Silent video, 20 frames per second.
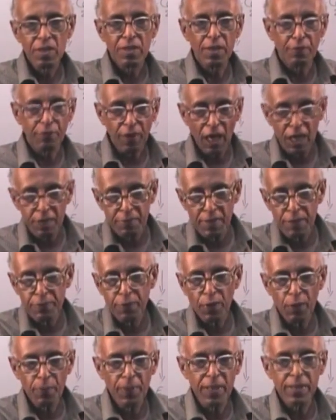the
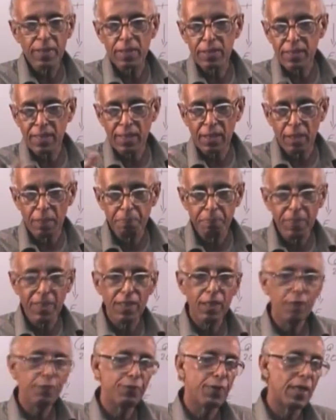5f orbitals are
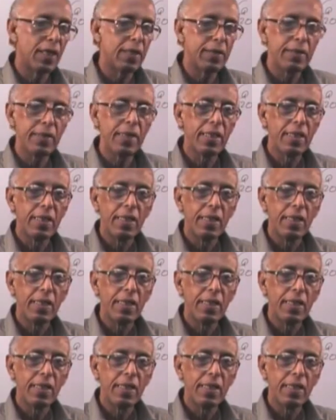completely filled,